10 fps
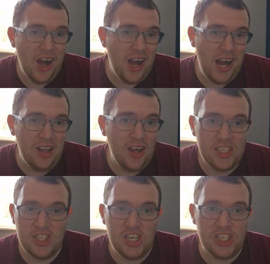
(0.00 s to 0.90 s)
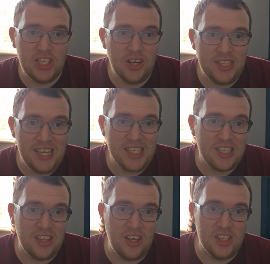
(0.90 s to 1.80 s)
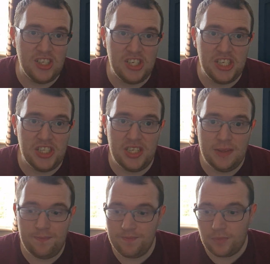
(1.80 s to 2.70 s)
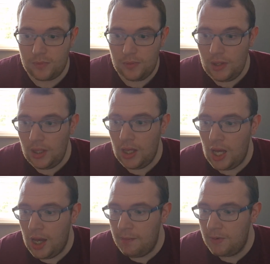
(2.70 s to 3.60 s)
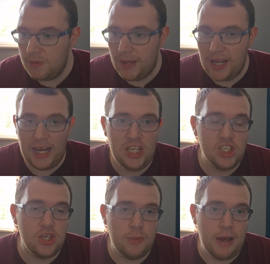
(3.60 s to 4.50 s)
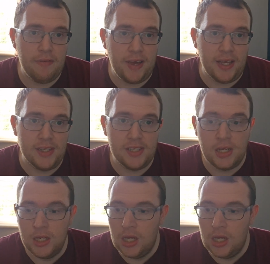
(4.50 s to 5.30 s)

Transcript: I like suggesting ideas, and I like suggesting speculation about things.